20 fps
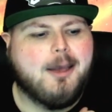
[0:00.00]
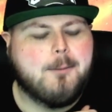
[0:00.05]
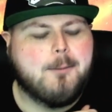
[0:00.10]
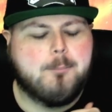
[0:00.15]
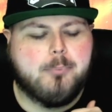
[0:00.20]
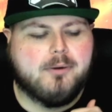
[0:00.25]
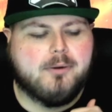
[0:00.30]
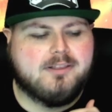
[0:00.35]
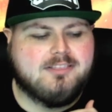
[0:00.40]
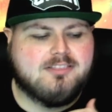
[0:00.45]

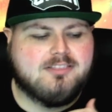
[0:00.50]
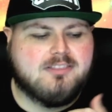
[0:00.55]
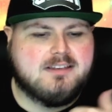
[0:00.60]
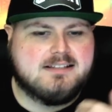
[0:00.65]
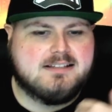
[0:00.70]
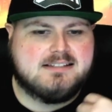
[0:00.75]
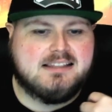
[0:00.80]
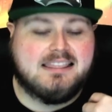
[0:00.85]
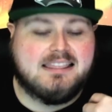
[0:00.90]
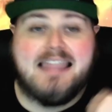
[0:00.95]
But
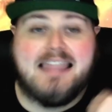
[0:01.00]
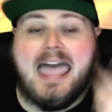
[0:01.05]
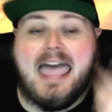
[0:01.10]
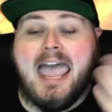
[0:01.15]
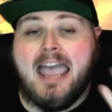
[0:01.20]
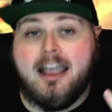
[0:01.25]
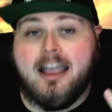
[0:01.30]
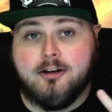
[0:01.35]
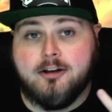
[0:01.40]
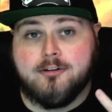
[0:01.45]
this
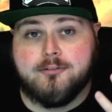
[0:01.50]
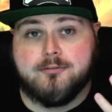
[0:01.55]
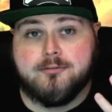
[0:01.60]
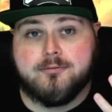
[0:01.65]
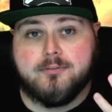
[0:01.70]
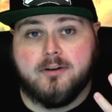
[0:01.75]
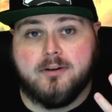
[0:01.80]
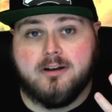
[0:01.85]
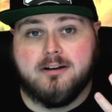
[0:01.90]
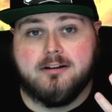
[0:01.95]
lack
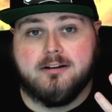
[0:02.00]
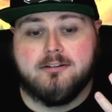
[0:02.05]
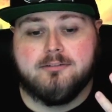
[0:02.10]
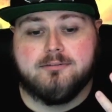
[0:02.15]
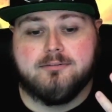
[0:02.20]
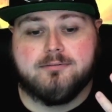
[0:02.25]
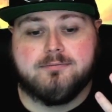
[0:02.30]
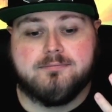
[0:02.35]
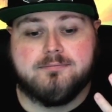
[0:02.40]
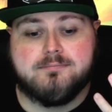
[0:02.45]
of,
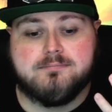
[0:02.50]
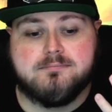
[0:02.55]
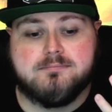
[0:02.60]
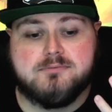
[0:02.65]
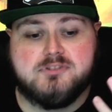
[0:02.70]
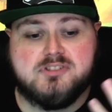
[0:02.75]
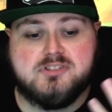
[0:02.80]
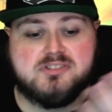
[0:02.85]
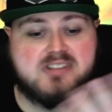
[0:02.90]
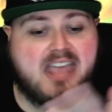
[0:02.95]
of
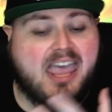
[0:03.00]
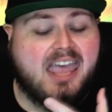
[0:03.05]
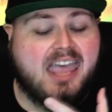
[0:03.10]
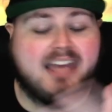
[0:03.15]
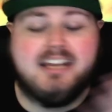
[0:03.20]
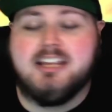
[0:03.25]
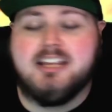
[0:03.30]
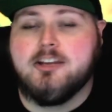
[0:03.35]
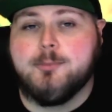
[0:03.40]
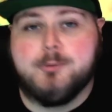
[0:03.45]
just
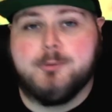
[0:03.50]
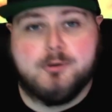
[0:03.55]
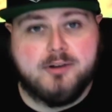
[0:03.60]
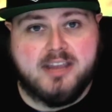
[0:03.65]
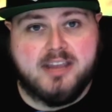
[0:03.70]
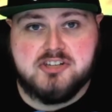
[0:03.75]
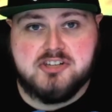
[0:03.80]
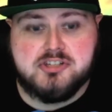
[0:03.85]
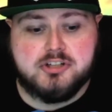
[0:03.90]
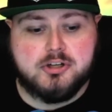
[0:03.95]
any
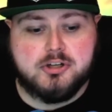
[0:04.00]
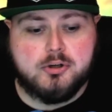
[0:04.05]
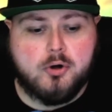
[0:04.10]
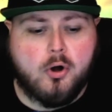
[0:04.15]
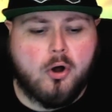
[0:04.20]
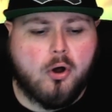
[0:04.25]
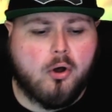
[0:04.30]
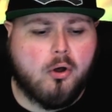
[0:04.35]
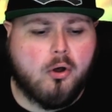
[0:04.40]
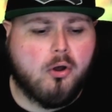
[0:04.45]
communication at
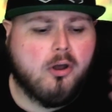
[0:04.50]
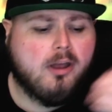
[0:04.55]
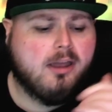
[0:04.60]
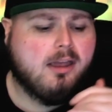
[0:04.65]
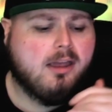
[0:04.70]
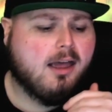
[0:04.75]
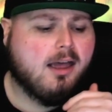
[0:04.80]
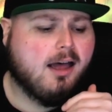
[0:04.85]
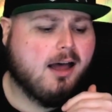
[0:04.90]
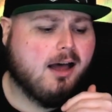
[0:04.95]
all
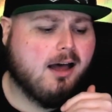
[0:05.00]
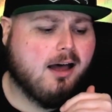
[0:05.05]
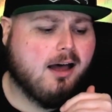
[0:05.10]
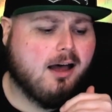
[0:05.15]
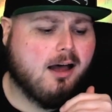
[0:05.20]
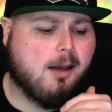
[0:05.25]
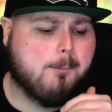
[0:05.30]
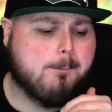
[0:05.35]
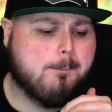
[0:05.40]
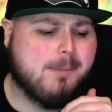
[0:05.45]

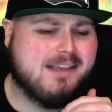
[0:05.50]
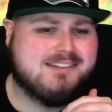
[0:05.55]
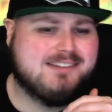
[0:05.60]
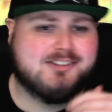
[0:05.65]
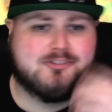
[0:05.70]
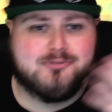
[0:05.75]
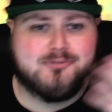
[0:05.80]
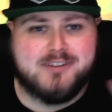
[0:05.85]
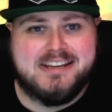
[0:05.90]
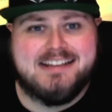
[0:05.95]
uh, makes
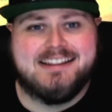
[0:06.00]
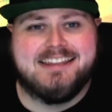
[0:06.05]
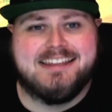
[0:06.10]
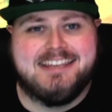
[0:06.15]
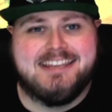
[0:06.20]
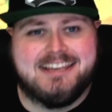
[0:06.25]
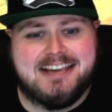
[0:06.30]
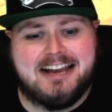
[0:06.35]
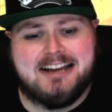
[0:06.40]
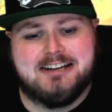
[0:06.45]
it really
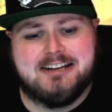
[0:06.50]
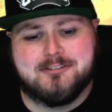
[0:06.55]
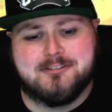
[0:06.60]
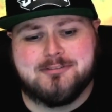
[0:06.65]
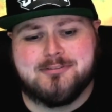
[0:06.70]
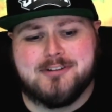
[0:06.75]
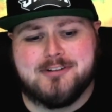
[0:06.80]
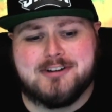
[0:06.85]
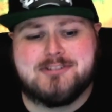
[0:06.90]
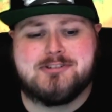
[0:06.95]
kind of
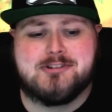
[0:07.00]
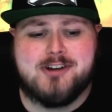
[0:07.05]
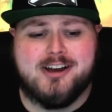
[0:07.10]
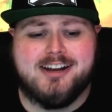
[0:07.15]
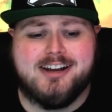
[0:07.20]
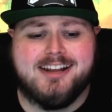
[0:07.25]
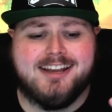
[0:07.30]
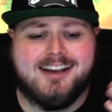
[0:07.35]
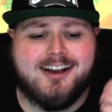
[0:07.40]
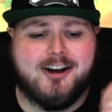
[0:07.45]

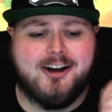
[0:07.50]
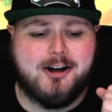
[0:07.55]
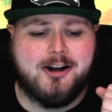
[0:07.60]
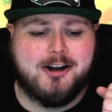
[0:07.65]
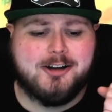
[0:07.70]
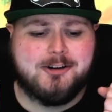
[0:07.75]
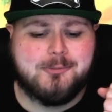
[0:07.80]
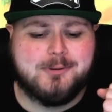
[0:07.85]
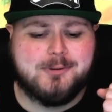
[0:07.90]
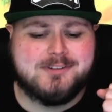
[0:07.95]
frustrating
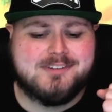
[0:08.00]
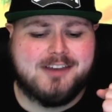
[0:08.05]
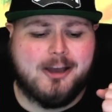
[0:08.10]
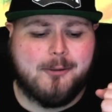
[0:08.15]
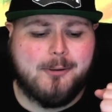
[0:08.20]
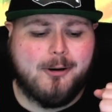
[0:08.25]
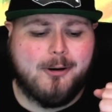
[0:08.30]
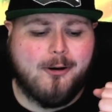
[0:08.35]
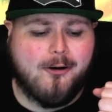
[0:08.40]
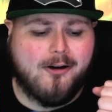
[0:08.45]
on what's
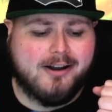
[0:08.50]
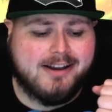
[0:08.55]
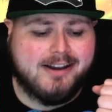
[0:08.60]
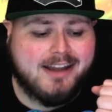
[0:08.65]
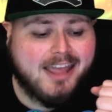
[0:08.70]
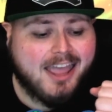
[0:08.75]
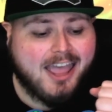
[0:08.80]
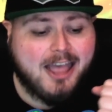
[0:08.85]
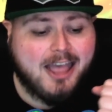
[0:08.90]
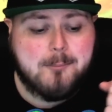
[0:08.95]
going on.
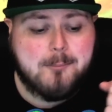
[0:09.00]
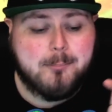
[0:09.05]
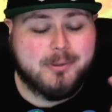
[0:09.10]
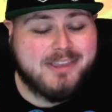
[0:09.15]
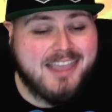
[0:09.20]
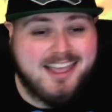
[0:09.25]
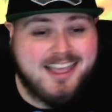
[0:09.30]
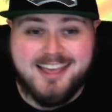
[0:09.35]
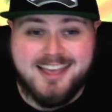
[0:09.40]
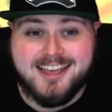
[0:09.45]
But
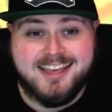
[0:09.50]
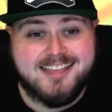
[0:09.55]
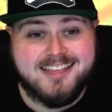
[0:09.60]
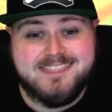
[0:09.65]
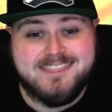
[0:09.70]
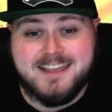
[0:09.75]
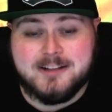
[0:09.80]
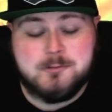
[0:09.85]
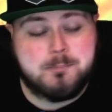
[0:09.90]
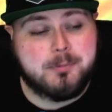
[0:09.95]
yeah.
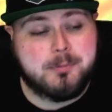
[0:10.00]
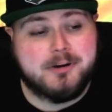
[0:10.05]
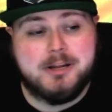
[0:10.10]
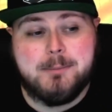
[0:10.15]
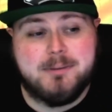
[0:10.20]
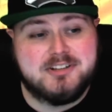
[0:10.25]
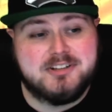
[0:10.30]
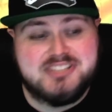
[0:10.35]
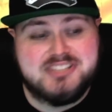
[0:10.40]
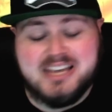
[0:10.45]
That's pretty
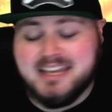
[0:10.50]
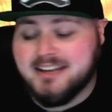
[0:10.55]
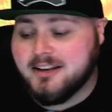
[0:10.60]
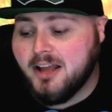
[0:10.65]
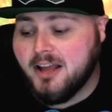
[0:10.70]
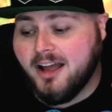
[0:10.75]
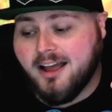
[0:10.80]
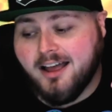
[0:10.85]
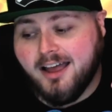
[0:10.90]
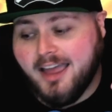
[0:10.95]
much it.
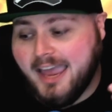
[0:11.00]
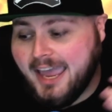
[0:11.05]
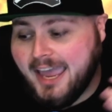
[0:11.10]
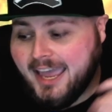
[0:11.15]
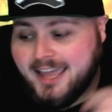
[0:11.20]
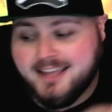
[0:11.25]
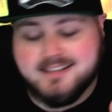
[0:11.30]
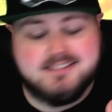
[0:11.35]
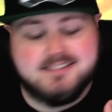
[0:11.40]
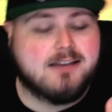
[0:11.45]
Uh,
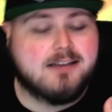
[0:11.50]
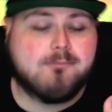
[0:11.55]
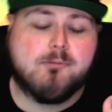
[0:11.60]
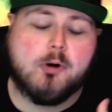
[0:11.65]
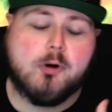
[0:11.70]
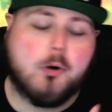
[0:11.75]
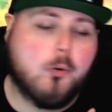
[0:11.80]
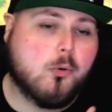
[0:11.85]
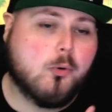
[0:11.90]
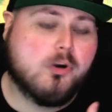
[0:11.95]
as I'm
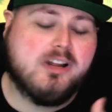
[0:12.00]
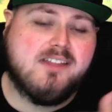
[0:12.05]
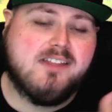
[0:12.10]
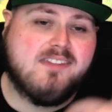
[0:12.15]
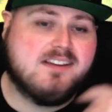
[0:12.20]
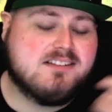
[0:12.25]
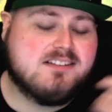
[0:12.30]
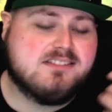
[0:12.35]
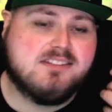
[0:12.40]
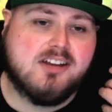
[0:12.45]
recording
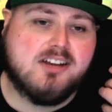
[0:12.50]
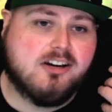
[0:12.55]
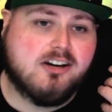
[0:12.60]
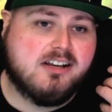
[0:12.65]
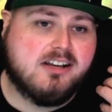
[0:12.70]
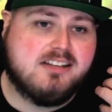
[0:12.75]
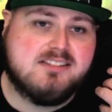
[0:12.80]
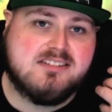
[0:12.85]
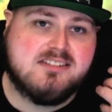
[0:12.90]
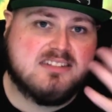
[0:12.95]
this, there
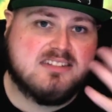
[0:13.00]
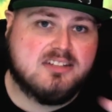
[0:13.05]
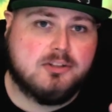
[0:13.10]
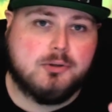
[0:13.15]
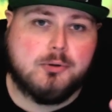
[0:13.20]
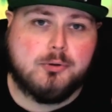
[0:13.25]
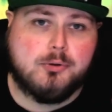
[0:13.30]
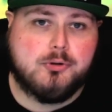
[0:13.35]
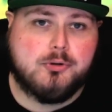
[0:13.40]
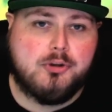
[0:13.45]
is
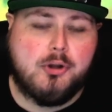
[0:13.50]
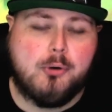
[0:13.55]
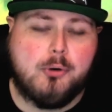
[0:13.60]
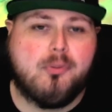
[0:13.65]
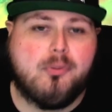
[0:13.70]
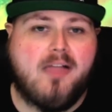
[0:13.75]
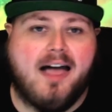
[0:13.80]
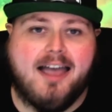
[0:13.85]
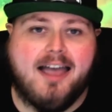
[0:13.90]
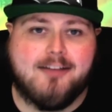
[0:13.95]
still no
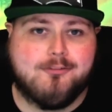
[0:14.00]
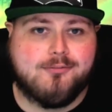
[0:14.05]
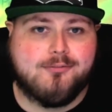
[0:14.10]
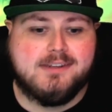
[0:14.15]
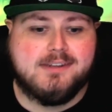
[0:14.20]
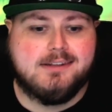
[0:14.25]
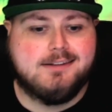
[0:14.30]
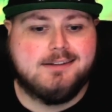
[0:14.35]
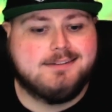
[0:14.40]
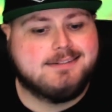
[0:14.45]
live
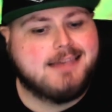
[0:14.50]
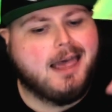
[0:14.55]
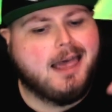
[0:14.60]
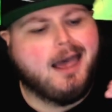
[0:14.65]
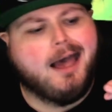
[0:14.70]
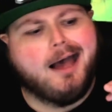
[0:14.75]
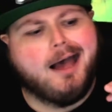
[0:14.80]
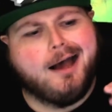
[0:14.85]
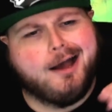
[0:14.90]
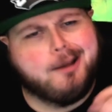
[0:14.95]
feeds.
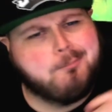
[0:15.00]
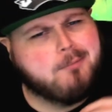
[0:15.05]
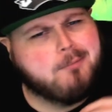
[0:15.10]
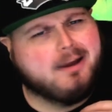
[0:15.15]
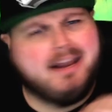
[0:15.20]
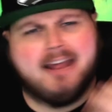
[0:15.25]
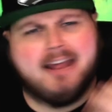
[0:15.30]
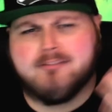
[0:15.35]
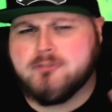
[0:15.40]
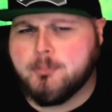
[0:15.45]
I
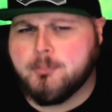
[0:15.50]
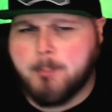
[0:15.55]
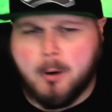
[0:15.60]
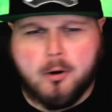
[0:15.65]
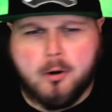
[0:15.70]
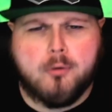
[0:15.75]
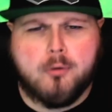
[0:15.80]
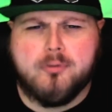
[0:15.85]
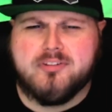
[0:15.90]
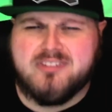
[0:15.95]
might have to
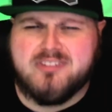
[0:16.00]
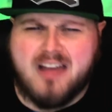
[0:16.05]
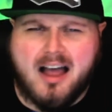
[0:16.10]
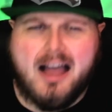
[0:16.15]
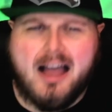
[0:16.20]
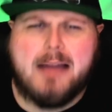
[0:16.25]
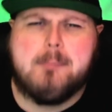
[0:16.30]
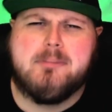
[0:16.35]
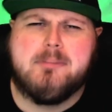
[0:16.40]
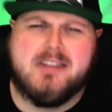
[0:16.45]
borrow the
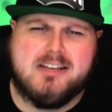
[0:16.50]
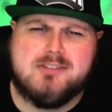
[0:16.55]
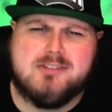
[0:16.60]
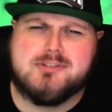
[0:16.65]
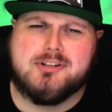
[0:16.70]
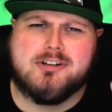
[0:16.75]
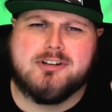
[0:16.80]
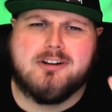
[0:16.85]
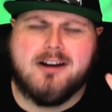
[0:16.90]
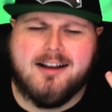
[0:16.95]
time
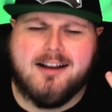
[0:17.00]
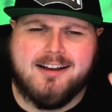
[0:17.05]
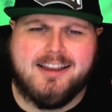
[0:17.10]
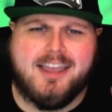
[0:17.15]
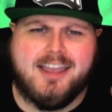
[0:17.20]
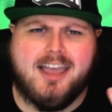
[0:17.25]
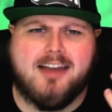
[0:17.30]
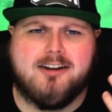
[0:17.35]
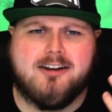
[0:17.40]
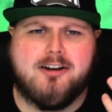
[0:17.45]
laser
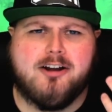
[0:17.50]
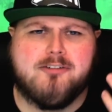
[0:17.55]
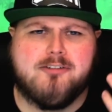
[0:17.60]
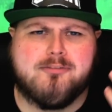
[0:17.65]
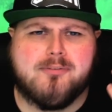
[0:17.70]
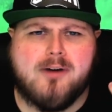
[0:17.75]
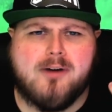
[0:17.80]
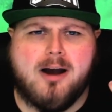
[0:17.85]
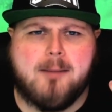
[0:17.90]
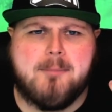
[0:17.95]
again
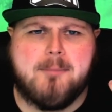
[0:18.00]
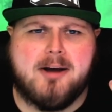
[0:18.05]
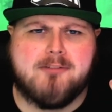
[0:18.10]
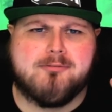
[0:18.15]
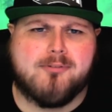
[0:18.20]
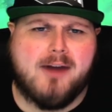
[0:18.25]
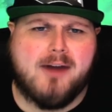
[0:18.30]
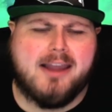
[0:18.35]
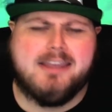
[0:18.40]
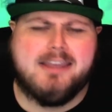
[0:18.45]
from
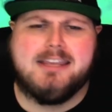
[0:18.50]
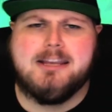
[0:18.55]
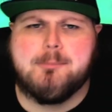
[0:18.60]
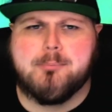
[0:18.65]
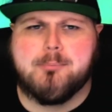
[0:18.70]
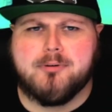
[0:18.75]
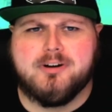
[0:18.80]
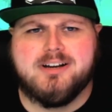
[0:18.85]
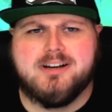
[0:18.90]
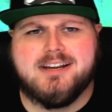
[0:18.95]
Frankie,
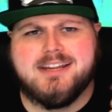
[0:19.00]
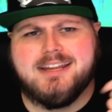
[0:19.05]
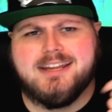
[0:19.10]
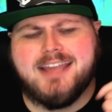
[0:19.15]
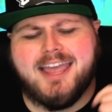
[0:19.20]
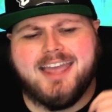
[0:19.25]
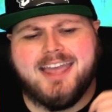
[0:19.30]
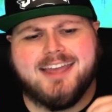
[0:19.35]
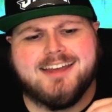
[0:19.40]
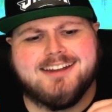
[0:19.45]
Brittany,
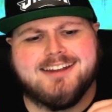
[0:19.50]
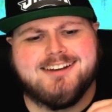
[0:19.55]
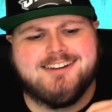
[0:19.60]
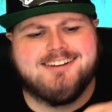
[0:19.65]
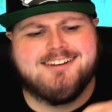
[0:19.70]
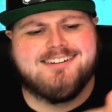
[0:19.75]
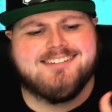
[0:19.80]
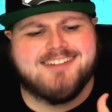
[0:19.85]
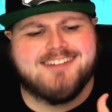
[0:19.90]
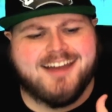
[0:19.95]

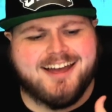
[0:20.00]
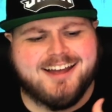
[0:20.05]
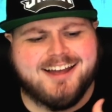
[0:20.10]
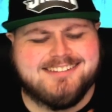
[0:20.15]
and uh,